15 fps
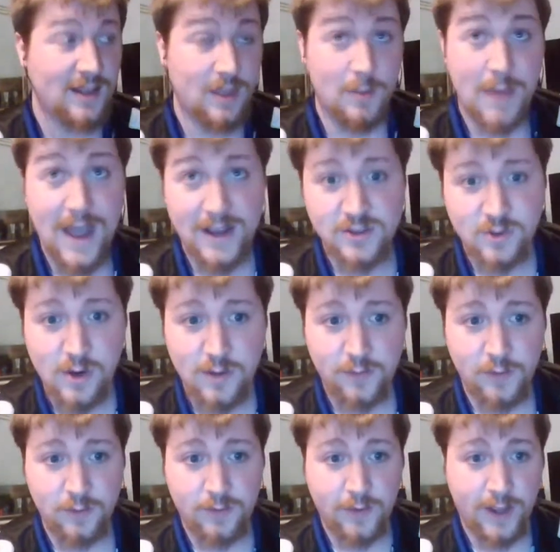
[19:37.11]
the Max
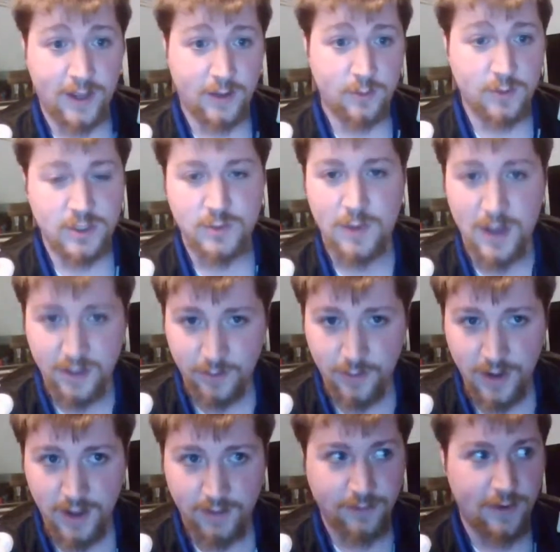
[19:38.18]
Griffin fight, which, by the
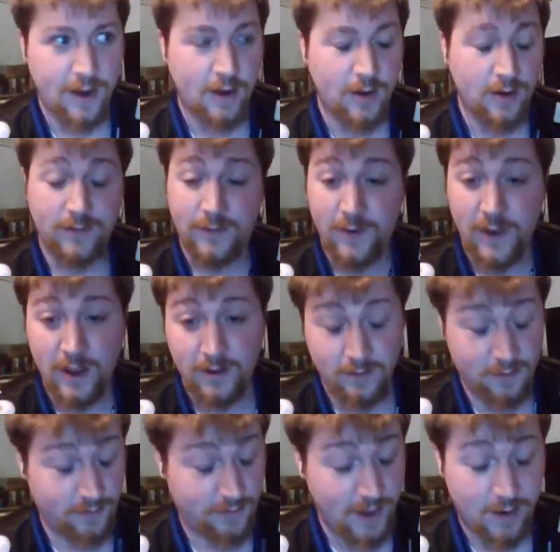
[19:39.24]
way, very
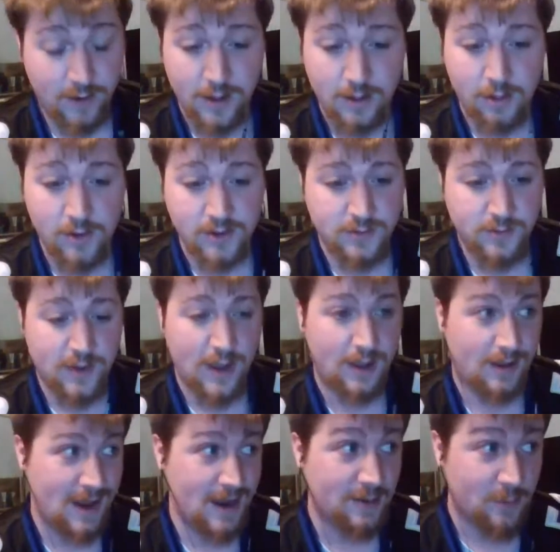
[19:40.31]
fair, very close
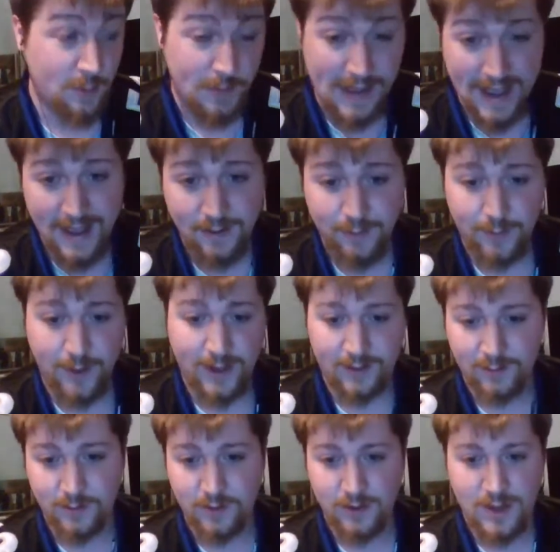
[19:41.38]
fight, kind of a bad
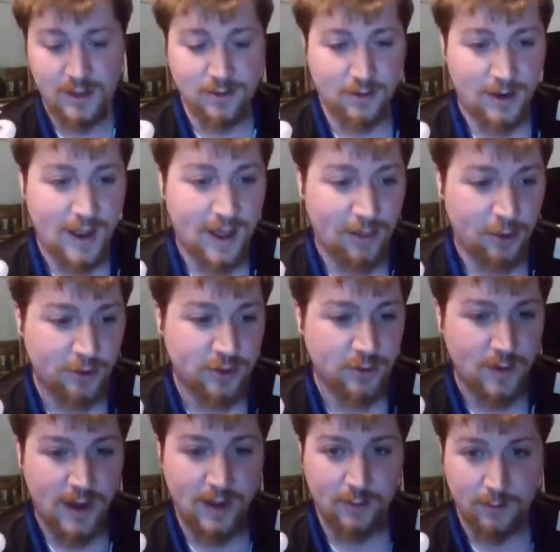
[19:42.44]
fight where neither guy looked
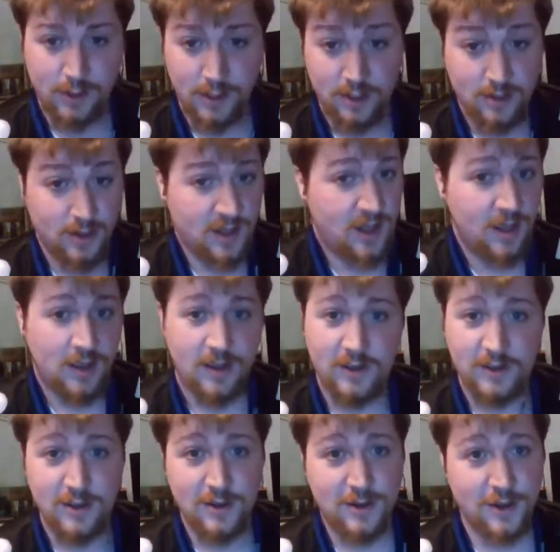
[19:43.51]
great, where
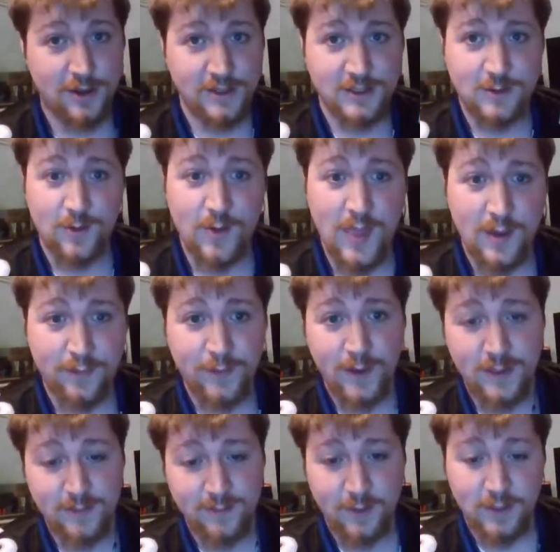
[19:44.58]
you could have scored that
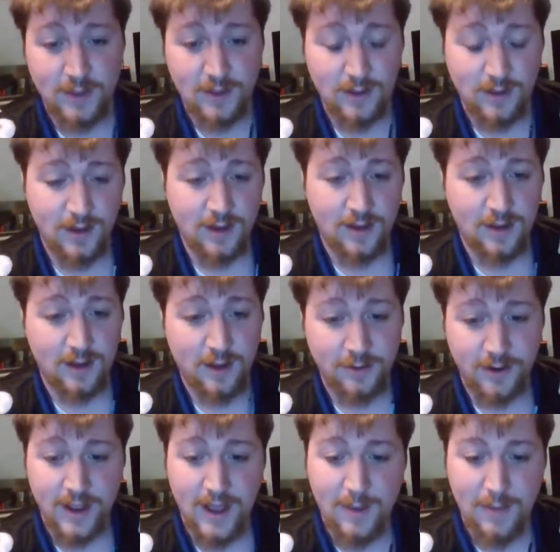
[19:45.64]
fight for the
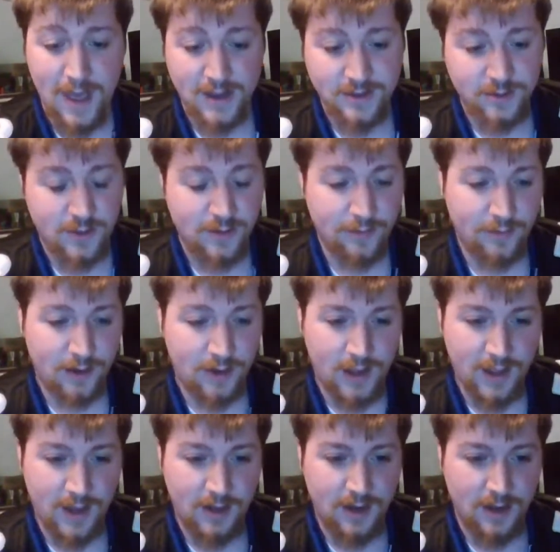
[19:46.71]
other guy, Max Griffin.
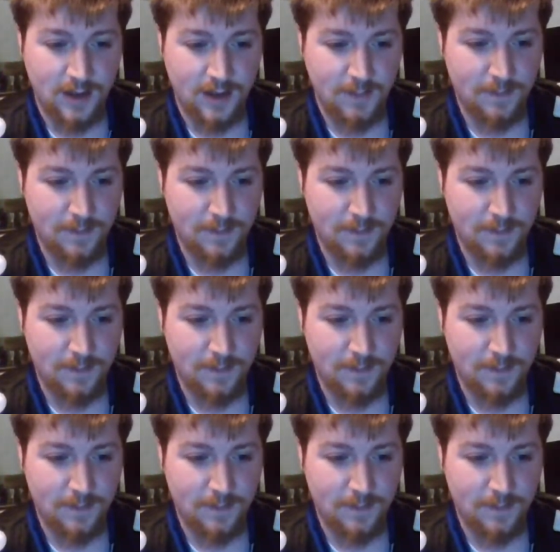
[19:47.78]
And